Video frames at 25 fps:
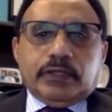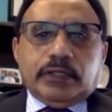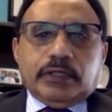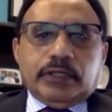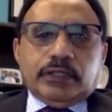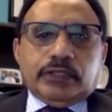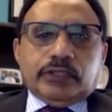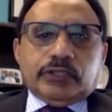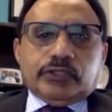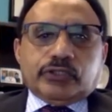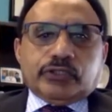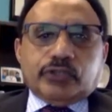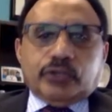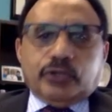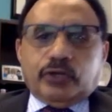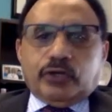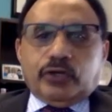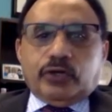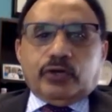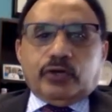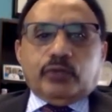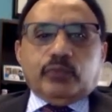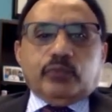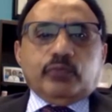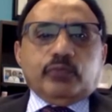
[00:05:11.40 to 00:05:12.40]

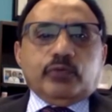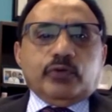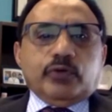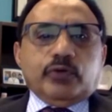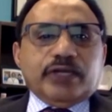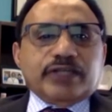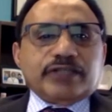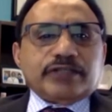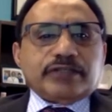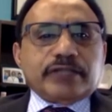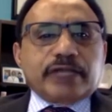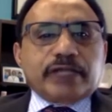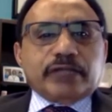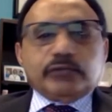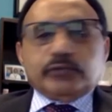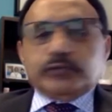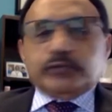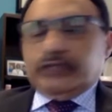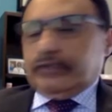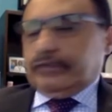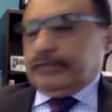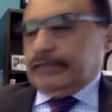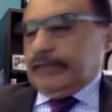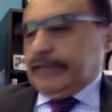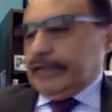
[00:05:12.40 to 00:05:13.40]
So we're going to start with
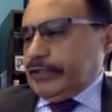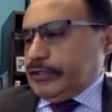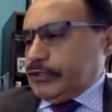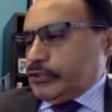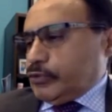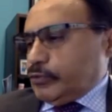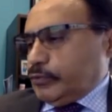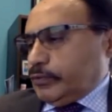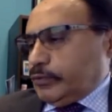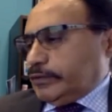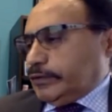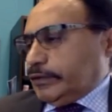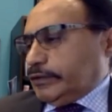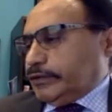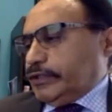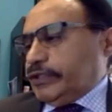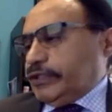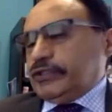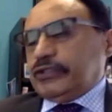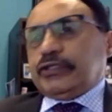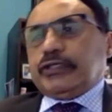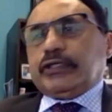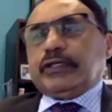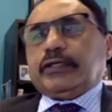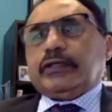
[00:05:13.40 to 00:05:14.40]
the first one, the
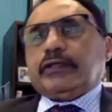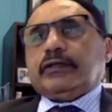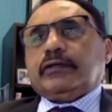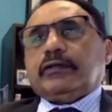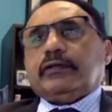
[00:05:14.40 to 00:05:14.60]
teaching